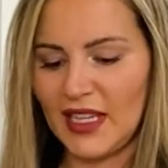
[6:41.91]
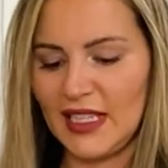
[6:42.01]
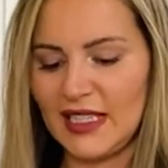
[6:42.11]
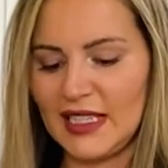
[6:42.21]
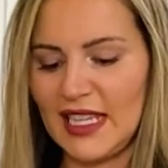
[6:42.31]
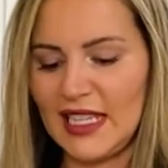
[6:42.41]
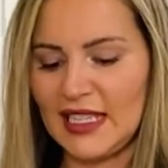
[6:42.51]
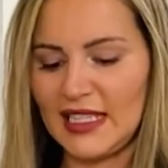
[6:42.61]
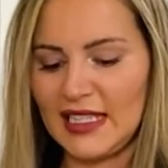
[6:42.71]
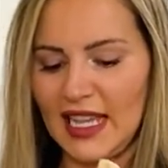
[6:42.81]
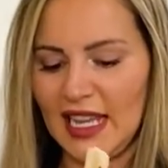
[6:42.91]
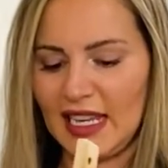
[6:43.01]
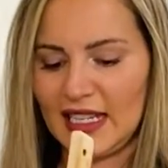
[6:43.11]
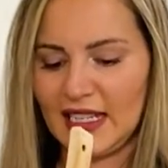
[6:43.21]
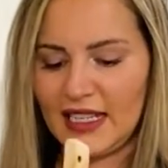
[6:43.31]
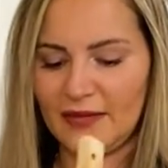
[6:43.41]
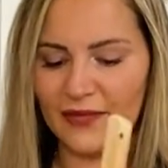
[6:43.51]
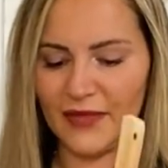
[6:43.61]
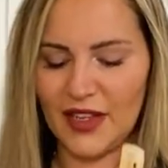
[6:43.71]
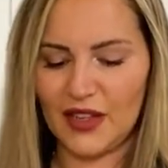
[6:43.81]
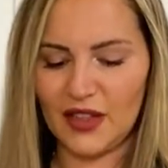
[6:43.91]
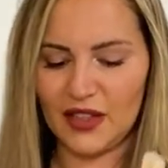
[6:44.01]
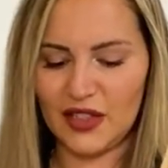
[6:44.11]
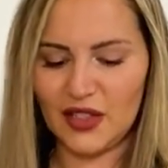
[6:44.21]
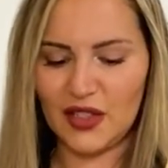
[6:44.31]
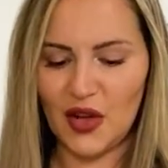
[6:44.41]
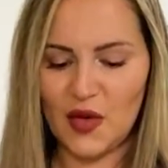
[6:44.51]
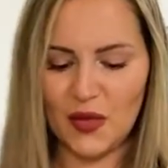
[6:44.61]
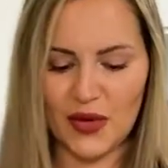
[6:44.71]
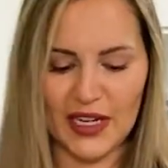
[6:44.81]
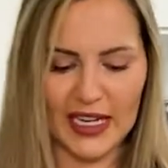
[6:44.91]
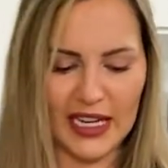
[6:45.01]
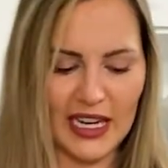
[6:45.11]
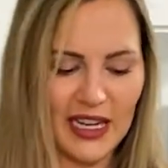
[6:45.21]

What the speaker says: is insane. And it looks so pretty.